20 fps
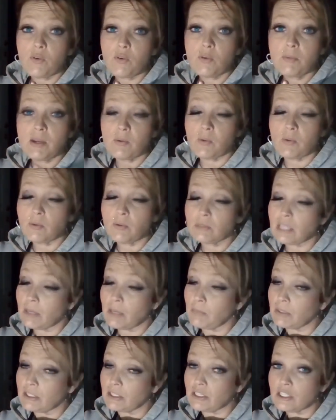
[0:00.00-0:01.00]
for me. It won't
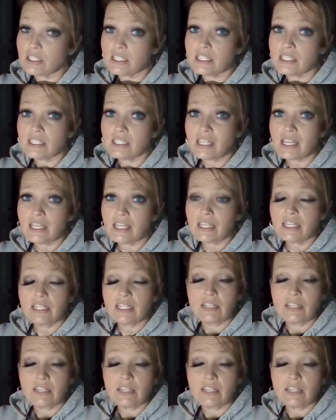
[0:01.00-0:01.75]
take but just a second.